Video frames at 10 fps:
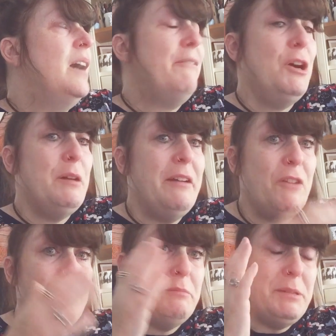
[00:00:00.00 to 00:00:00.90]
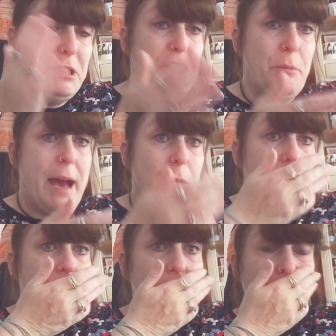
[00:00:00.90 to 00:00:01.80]
I've got I've got two
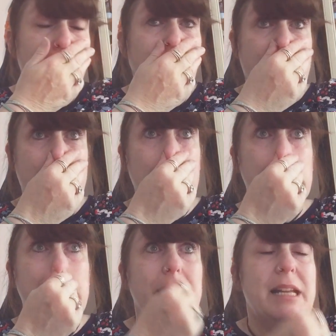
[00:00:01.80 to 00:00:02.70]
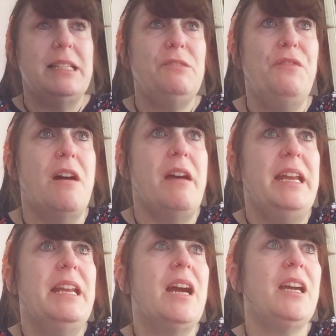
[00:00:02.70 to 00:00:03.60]
hours, and two girls, and that's
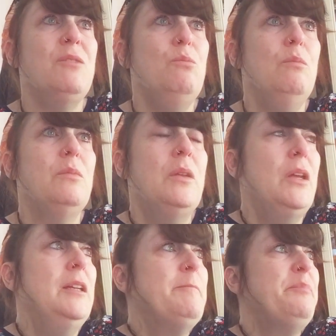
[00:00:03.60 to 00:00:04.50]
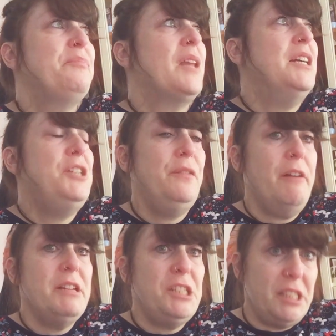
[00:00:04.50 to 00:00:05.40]
fine. And I can I do
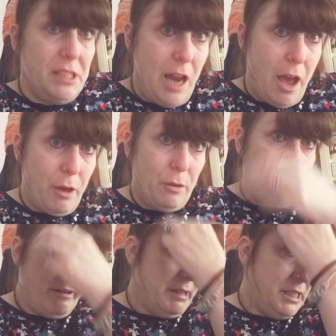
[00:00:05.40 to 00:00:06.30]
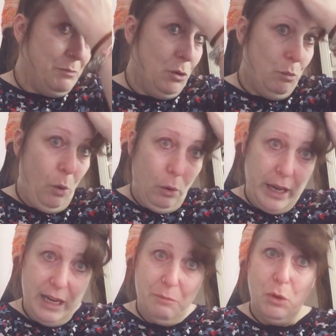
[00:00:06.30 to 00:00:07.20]
very slow, very small
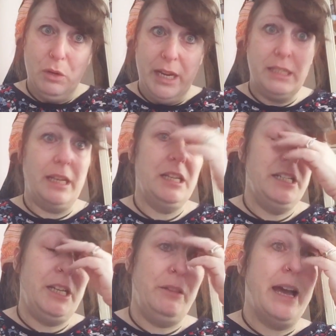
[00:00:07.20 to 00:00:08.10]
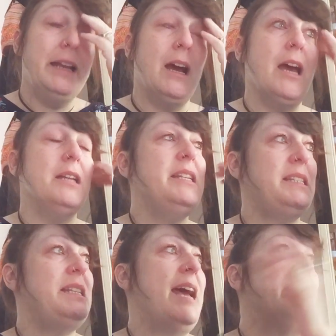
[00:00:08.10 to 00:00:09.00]
walk in the mornings. I can do that, and I
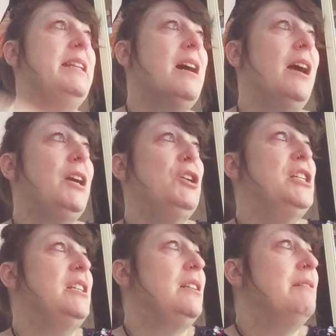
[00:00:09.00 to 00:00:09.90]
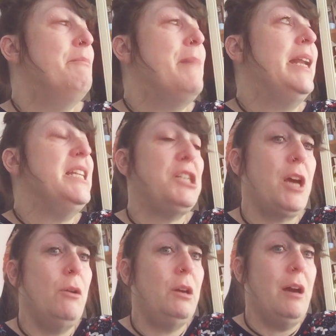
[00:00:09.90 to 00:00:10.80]
understand that I couldn't manage
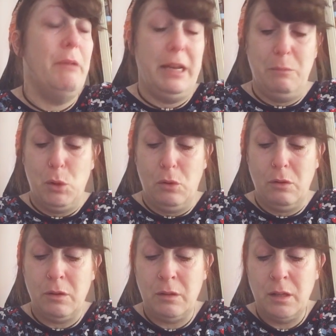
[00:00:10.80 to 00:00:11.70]
Coco anymore.